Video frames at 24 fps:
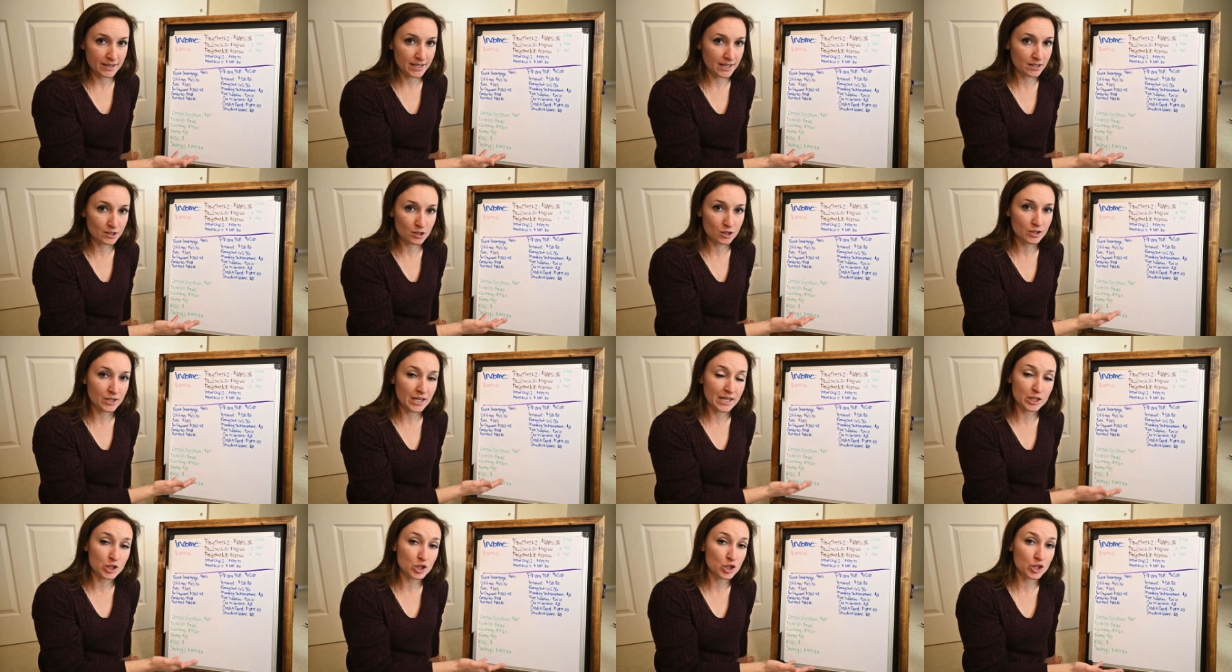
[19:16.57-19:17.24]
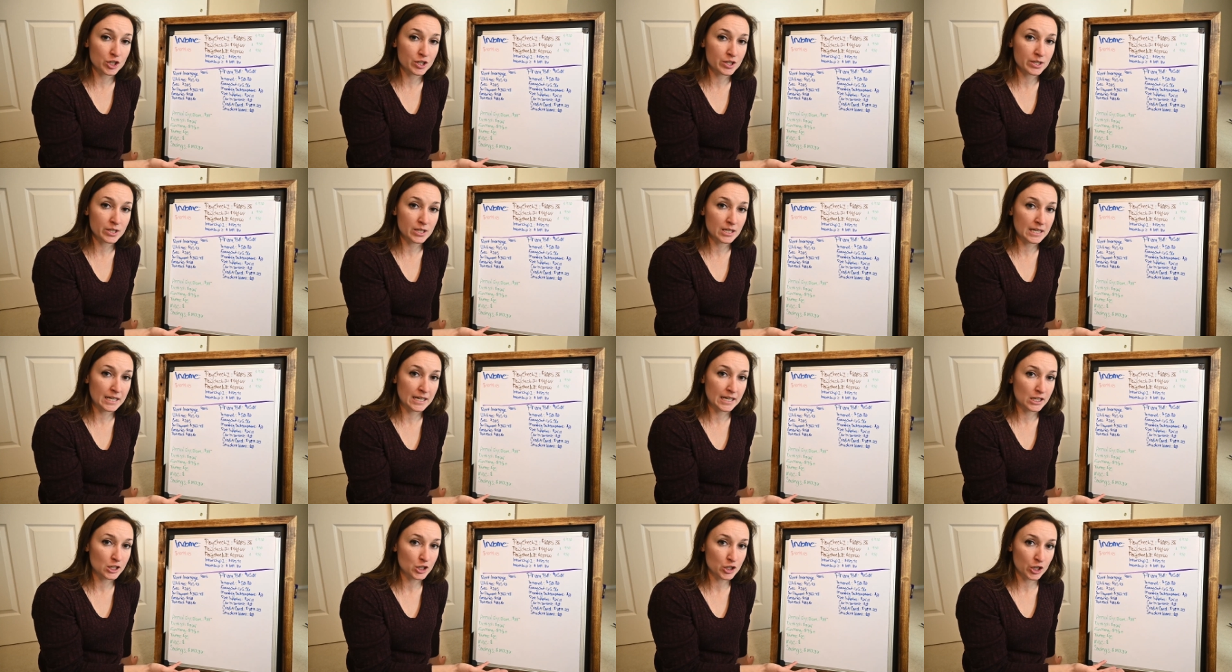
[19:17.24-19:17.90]
That's just the
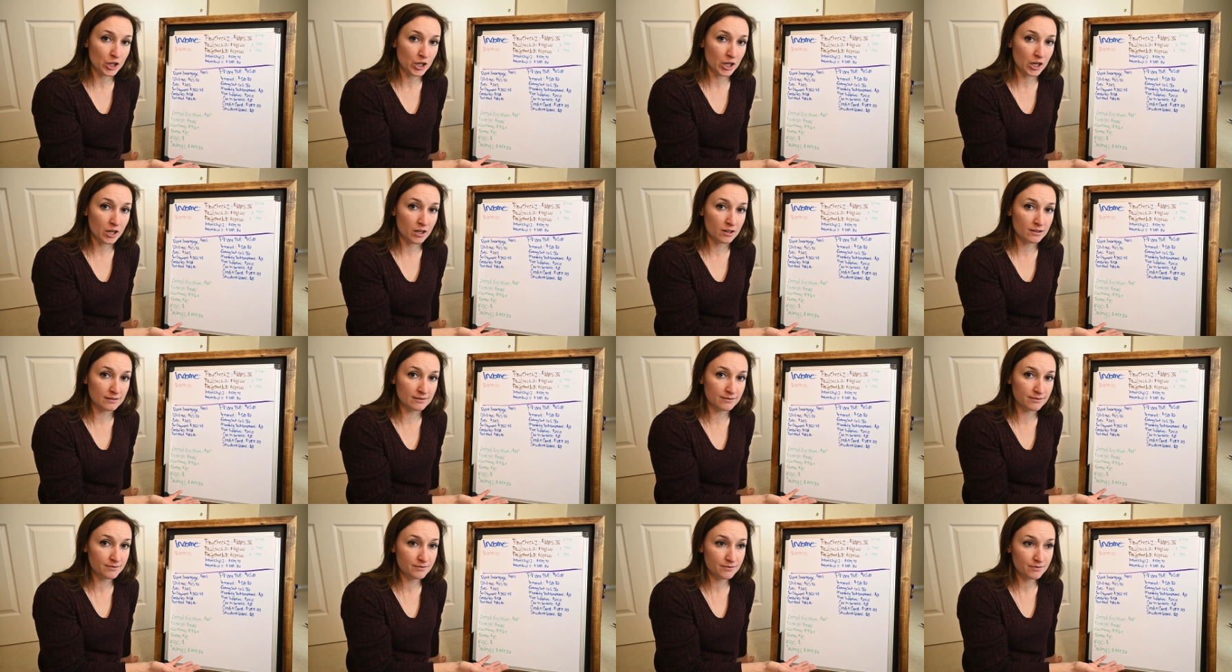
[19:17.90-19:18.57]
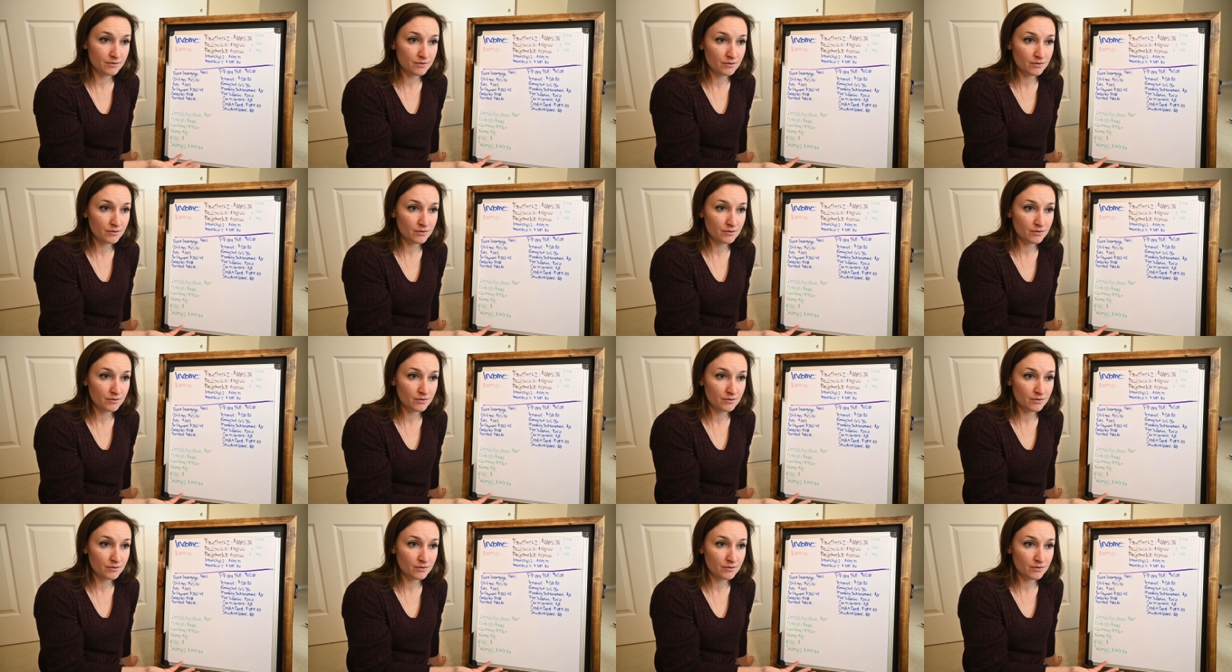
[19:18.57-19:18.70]
nature of